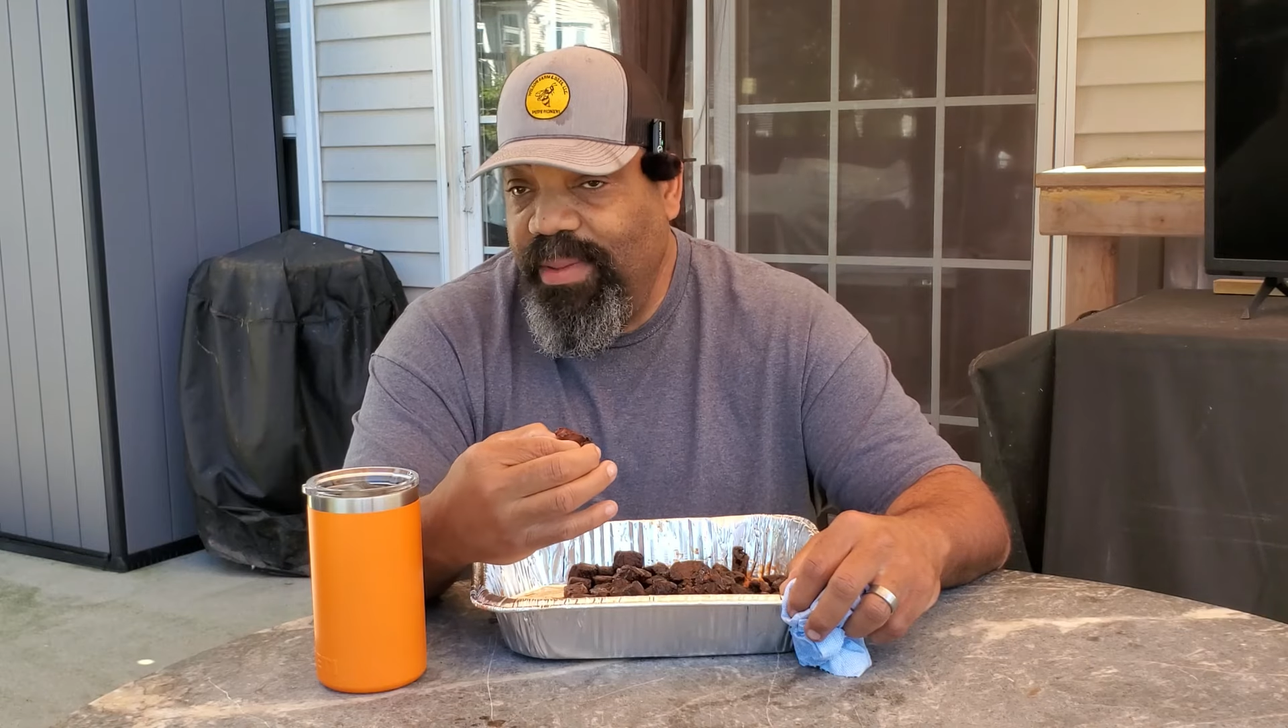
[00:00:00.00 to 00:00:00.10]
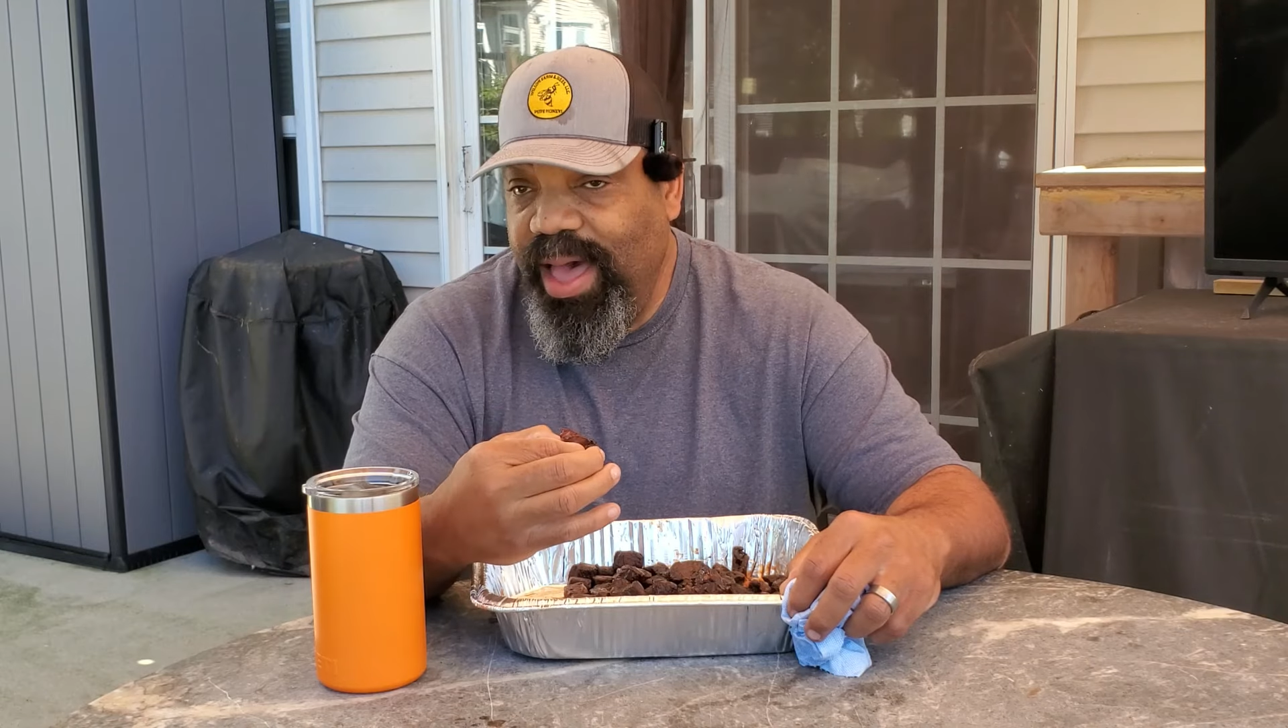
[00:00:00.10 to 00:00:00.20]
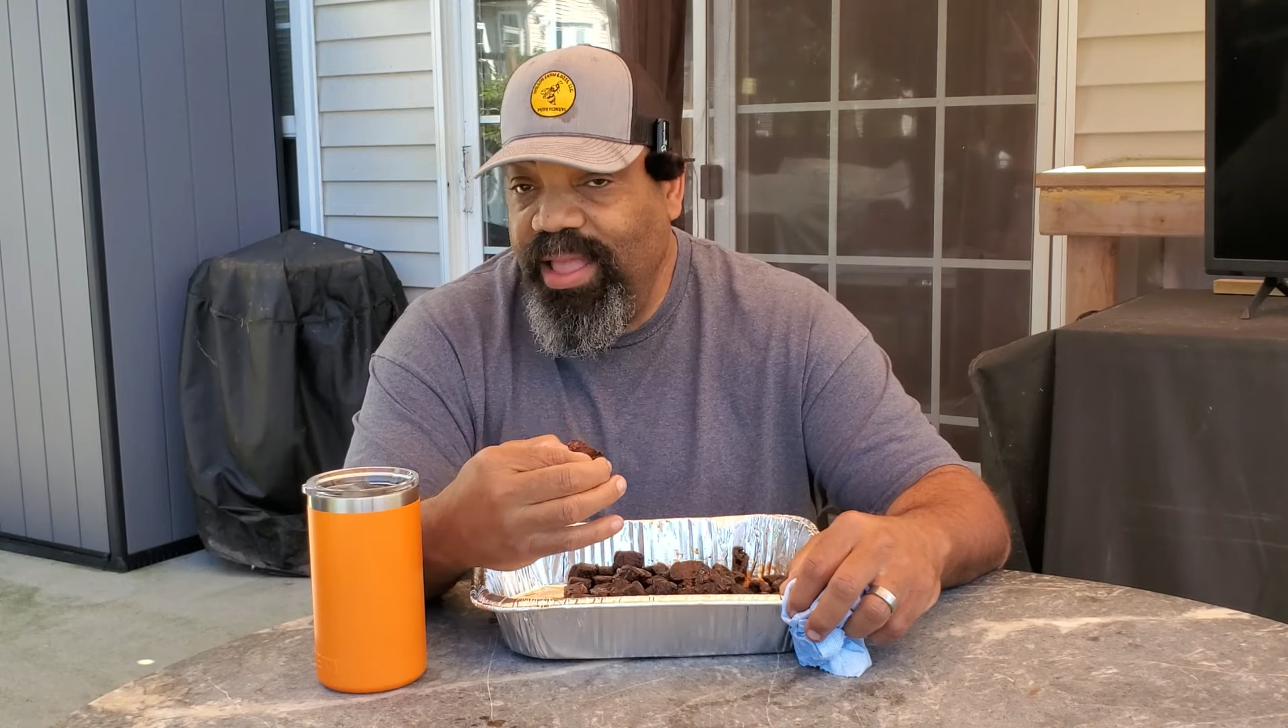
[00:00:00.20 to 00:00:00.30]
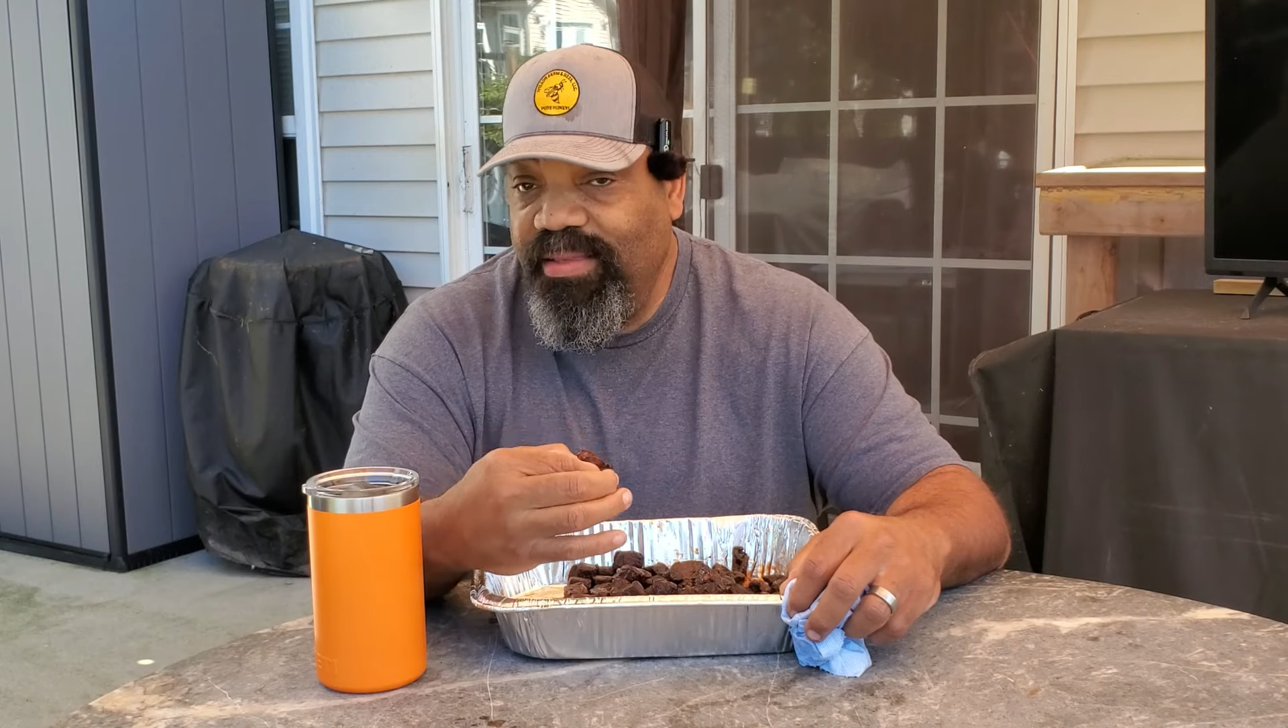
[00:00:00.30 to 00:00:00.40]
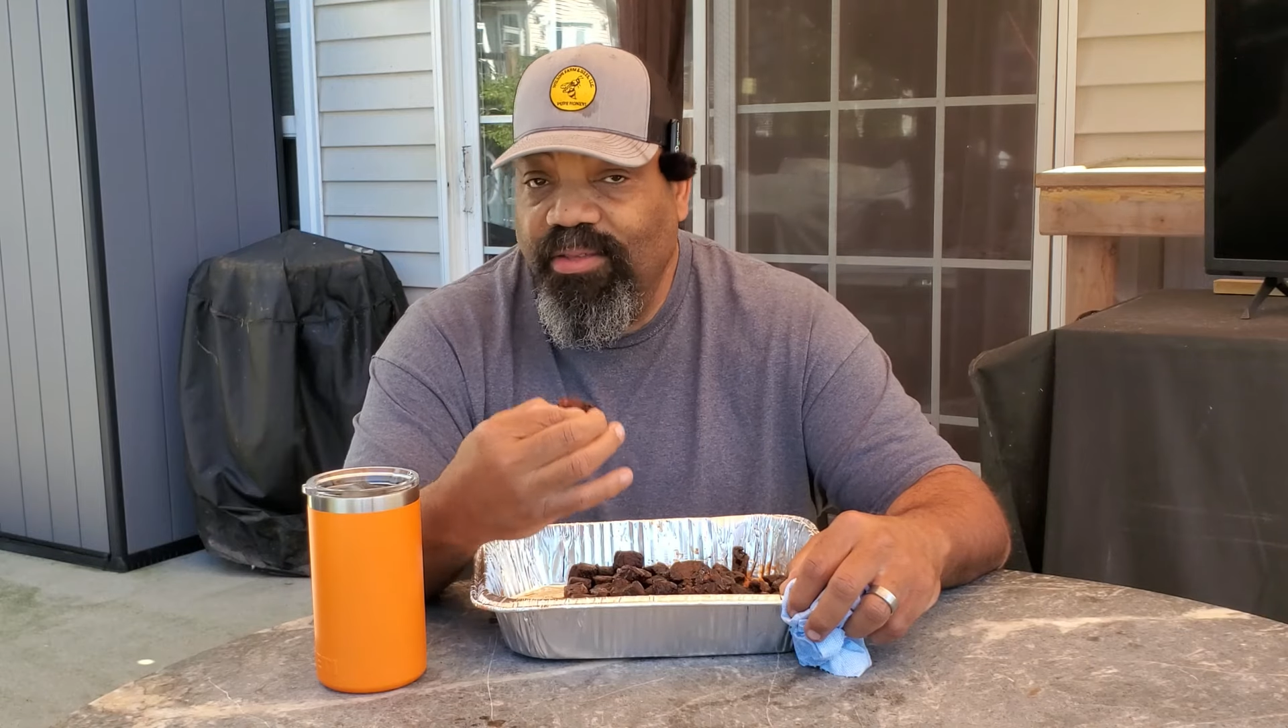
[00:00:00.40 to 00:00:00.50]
about it.